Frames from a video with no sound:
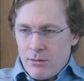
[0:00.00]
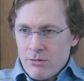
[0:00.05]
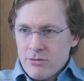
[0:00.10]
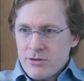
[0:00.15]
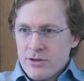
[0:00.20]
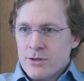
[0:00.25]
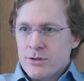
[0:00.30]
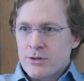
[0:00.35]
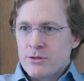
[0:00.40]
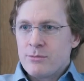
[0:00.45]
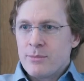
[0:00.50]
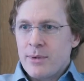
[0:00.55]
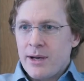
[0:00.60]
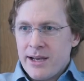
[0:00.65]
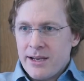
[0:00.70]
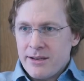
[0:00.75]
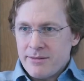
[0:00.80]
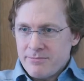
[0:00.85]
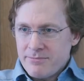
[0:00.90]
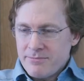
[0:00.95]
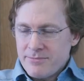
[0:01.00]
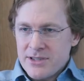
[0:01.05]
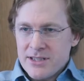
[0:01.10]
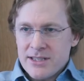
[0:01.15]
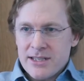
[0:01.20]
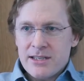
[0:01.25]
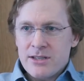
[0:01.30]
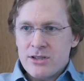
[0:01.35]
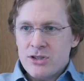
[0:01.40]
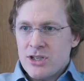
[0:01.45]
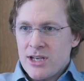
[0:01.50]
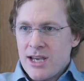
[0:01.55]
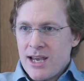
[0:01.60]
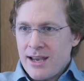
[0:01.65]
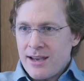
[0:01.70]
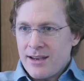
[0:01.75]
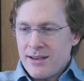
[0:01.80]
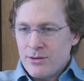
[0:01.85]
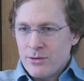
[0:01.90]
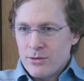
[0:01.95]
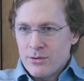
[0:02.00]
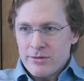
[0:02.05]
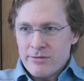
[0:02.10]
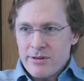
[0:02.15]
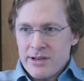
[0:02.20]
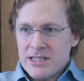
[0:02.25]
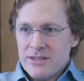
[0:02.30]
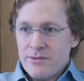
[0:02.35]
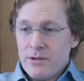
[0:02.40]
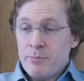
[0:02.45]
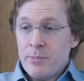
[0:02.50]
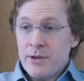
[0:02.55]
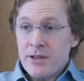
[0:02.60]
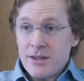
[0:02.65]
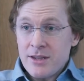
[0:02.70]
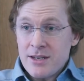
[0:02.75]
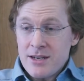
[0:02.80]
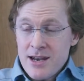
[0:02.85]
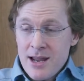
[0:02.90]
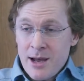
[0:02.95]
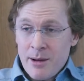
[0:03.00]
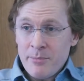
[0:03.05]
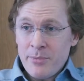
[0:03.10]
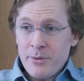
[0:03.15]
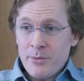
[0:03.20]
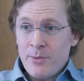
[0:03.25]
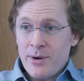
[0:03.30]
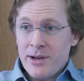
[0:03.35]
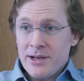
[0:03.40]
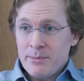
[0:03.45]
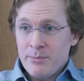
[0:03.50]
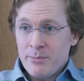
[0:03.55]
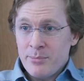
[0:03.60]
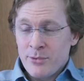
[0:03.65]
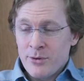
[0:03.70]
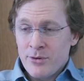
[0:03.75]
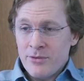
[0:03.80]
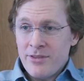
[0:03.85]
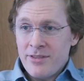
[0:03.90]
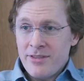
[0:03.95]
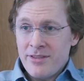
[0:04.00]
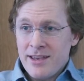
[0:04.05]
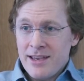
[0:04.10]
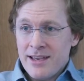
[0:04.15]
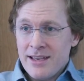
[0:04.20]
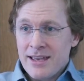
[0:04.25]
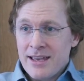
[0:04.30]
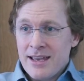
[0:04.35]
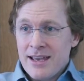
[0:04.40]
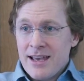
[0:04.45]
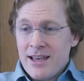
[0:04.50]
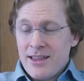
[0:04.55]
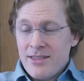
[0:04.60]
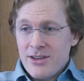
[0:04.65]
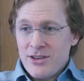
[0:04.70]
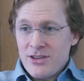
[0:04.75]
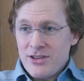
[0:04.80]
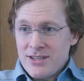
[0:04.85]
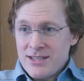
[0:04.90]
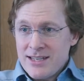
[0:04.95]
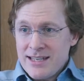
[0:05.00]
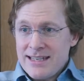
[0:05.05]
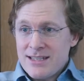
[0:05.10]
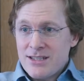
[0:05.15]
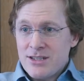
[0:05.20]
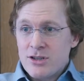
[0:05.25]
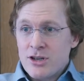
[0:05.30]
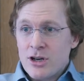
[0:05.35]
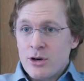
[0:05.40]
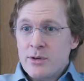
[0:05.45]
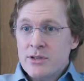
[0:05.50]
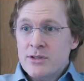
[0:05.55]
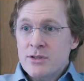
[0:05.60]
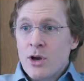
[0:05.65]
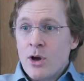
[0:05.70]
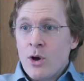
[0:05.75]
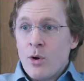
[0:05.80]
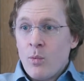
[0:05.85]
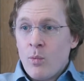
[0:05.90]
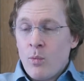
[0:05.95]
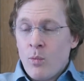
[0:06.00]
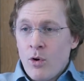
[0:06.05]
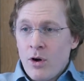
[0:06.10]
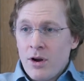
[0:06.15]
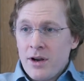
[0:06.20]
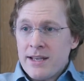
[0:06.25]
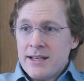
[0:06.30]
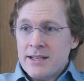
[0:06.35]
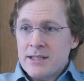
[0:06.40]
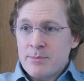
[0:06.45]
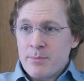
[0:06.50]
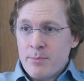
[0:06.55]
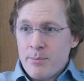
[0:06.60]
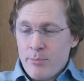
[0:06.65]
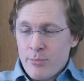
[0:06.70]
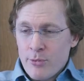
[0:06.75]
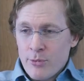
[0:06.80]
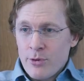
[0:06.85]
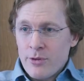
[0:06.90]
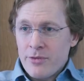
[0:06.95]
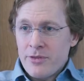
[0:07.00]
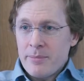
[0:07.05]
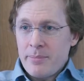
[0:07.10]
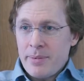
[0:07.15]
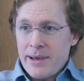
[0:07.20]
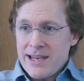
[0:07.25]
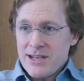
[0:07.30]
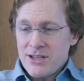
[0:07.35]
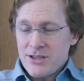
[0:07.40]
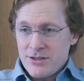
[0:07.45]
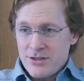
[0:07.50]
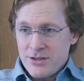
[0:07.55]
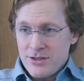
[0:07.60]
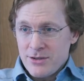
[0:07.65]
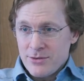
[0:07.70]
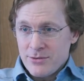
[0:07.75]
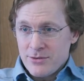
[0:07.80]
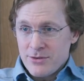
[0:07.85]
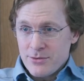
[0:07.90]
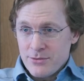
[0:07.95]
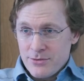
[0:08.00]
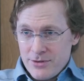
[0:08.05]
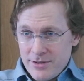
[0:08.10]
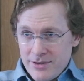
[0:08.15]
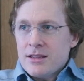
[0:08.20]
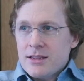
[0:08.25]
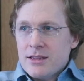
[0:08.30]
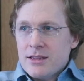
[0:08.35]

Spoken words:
I'll just do my skin check and all the rest of it. But the number one important thing that you need to know is what has brought the patient to your door.